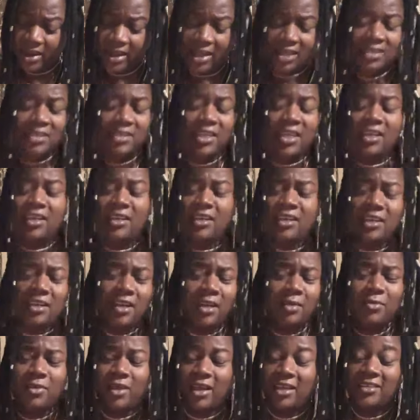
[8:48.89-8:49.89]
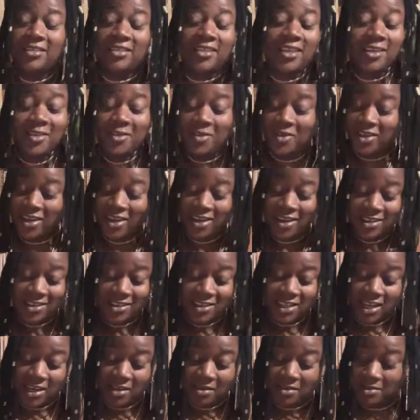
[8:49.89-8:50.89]
ascended. I still don't
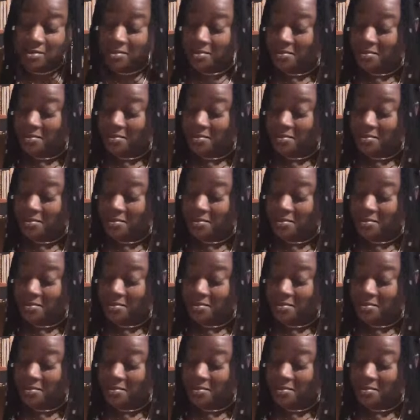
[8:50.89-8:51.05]
understand.